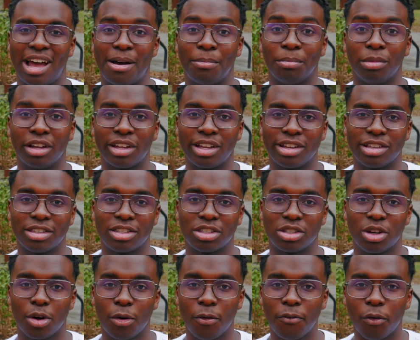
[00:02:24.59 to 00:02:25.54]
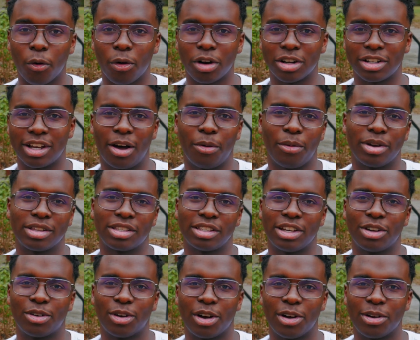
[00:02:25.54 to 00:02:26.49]
I'm looking so forward to how
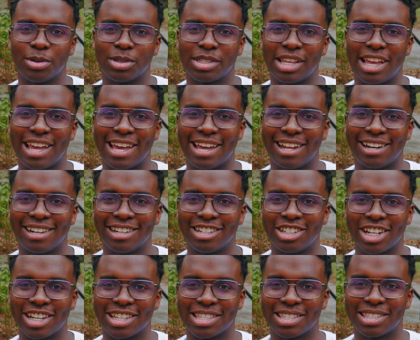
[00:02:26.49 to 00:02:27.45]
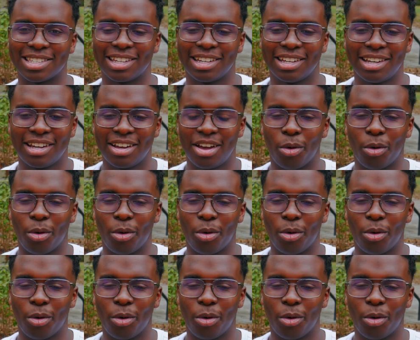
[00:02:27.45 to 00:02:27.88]
Wesley grows and just